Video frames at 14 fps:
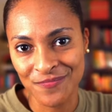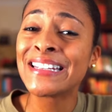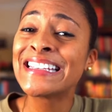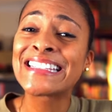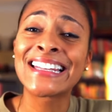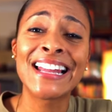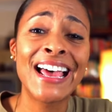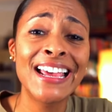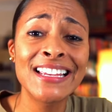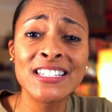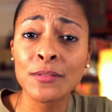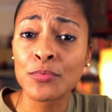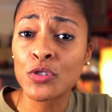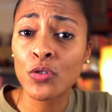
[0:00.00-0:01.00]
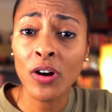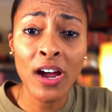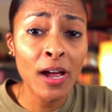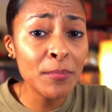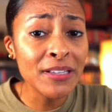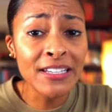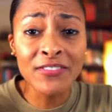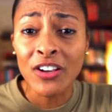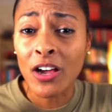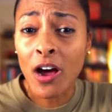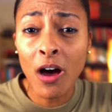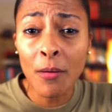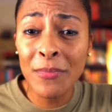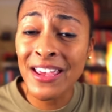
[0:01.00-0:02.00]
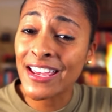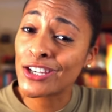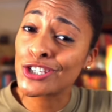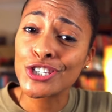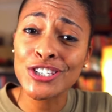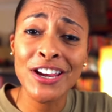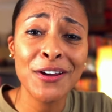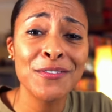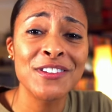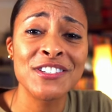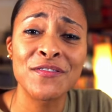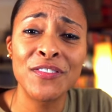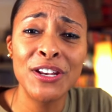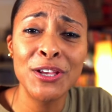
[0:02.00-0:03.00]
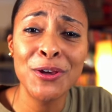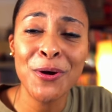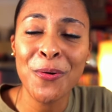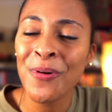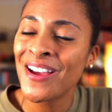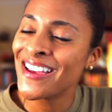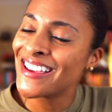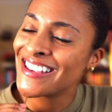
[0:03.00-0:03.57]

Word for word: Please like, subscribe, leave a comment, and share this video.